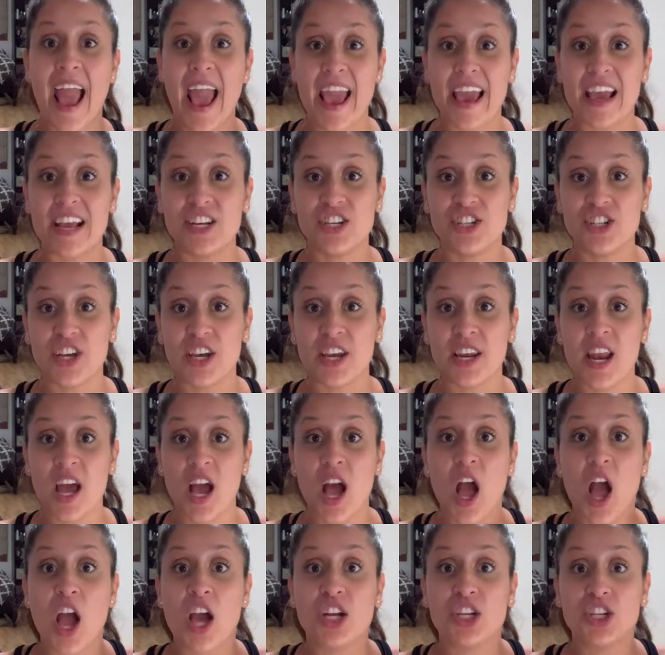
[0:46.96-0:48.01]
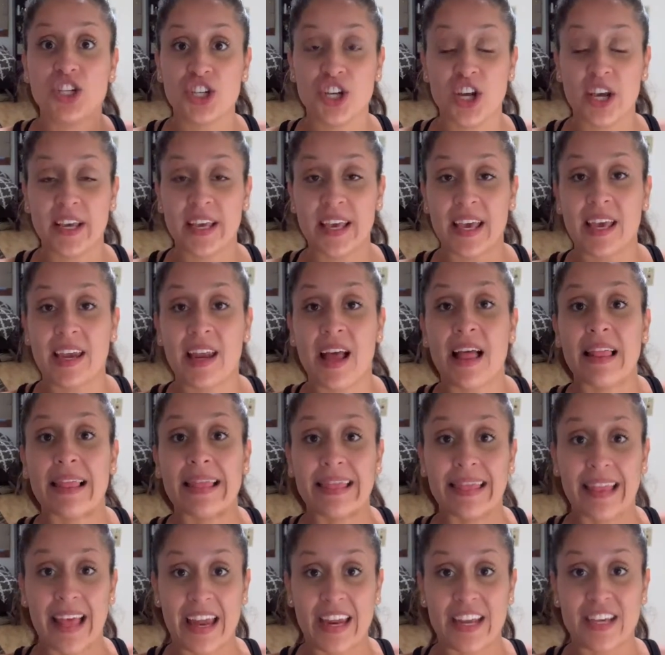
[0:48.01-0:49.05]
Asian chicken
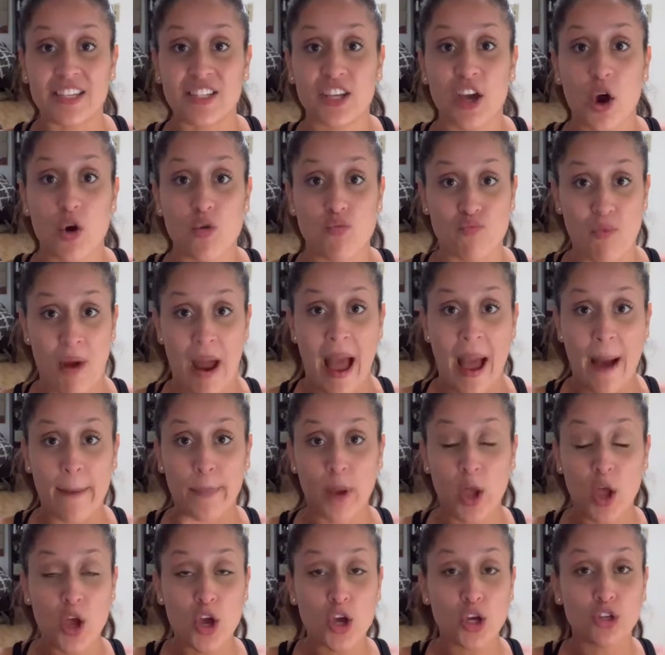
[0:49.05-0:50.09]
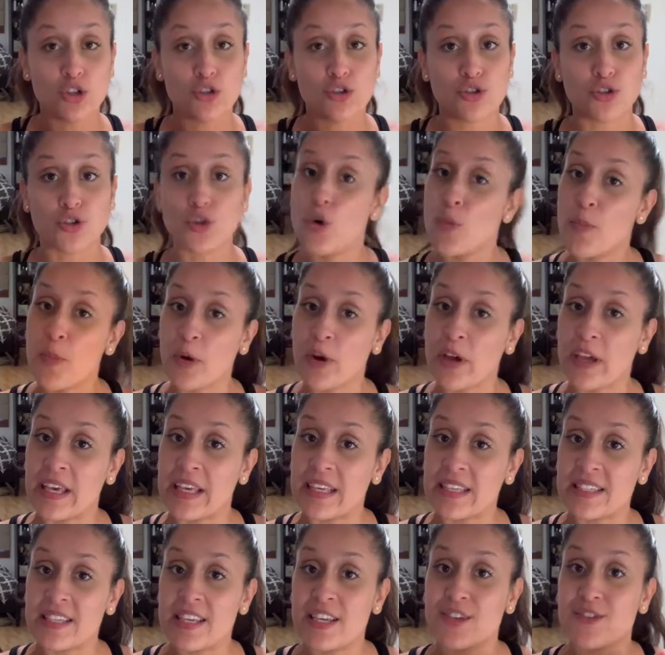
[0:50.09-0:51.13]
lettuce wrap. Super
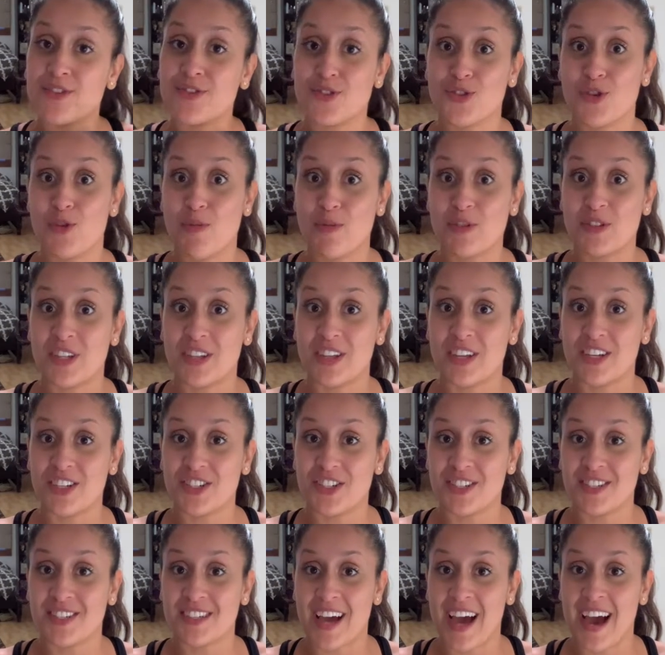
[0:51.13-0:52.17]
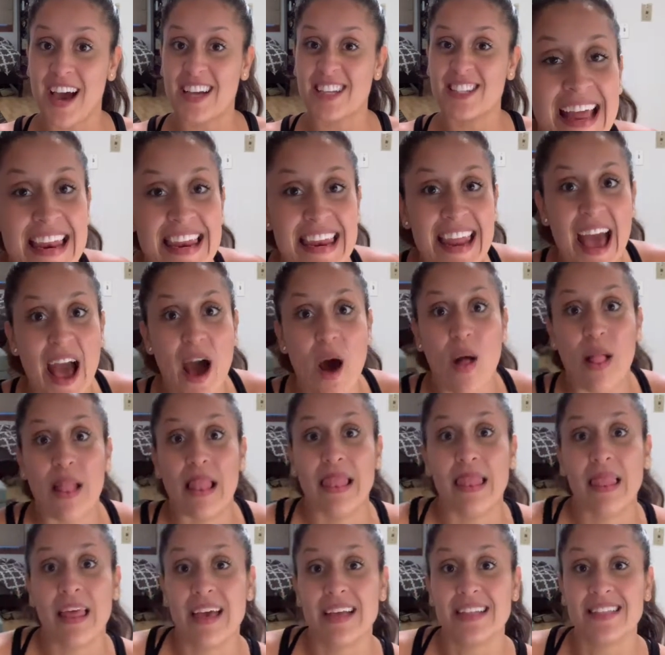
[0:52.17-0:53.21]
easy, super delicious, guys. Now,
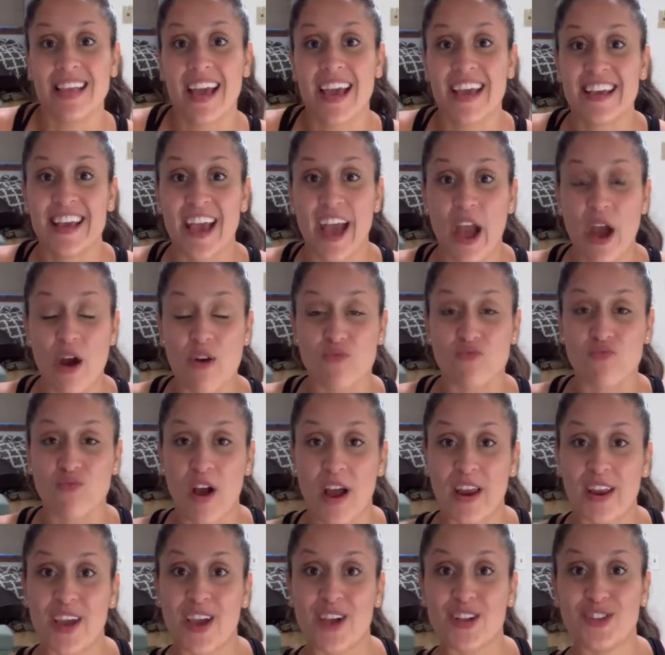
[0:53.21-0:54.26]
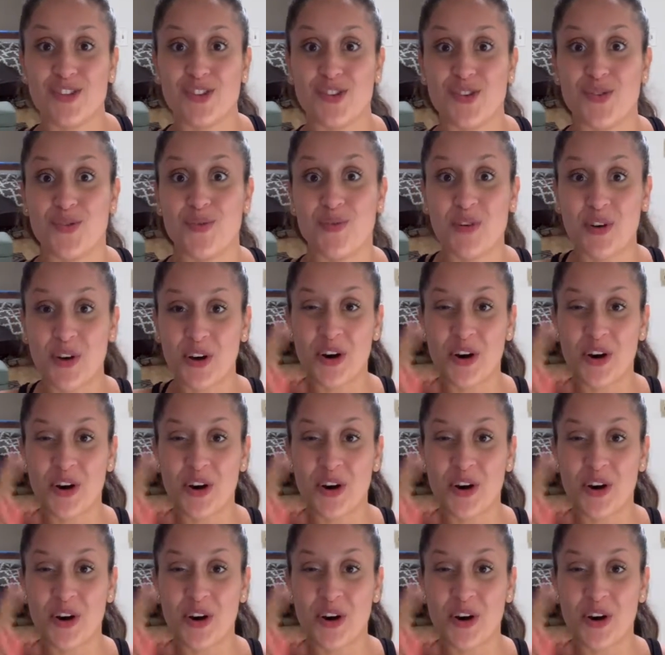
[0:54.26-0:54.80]
let's get ready to